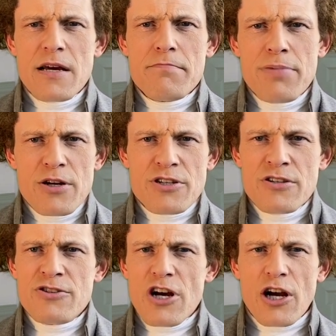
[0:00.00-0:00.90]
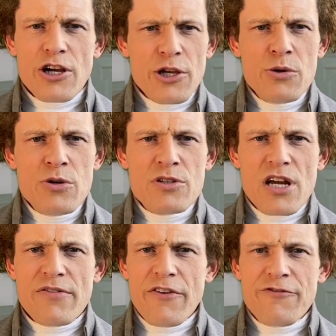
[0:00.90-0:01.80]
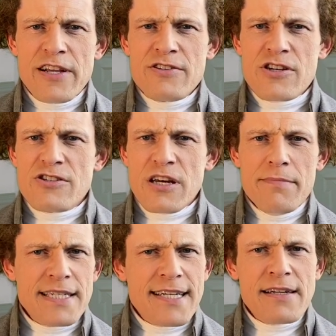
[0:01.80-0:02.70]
persons accused of offences committed in